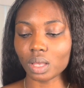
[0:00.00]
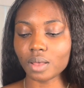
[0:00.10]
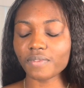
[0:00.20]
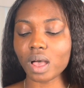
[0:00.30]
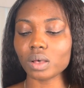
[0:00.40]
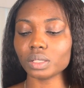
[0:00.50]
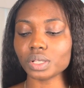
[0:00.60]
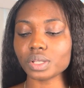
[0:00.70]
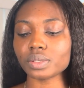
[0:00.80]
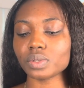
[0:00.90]
For
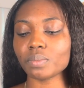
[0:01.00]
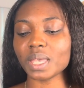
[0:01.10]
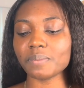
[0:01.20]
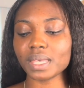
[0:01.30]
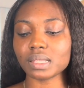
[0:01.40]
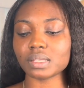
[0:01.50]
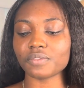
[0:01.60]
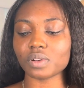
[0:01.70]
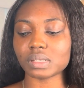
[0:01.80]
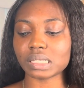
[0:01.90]
others, you may be a
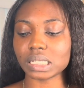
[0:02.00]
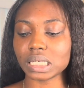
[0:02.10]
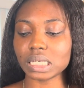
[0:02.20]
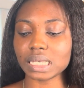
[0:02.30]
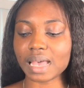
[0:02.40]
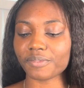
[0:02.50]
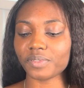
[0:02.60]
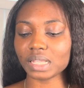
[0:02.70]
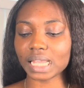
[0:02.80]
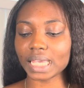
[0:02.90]
divorcee. I
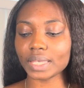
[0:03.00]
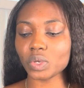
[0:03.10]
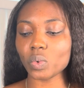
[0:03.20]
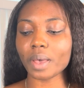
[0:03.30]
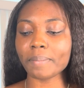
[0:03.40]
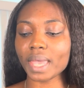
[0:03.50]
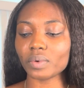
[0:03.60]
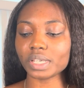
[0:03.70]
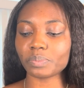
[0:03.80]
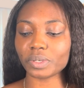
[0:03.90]
feel like you were
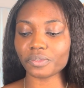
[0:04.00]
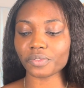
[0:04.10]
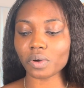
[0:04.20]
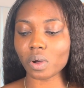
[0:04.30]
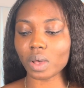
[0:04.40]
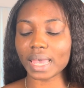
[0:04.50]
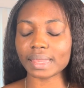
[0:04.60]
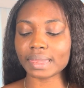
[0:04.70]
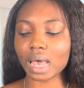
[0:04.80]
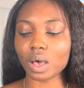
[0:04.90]
married before
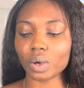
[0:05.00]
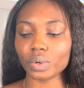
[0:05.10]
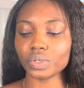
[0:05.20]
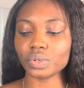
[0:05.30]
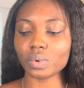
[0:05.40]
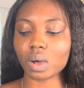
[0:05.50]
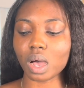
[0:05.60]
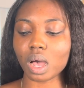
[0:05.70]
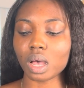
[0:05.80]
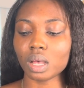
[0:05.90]
and now you
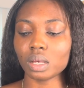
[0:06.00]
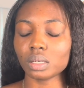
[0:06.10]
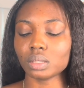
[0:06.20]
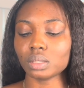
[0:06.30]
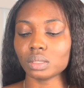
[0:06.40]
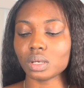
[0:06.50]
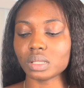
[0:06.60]
are a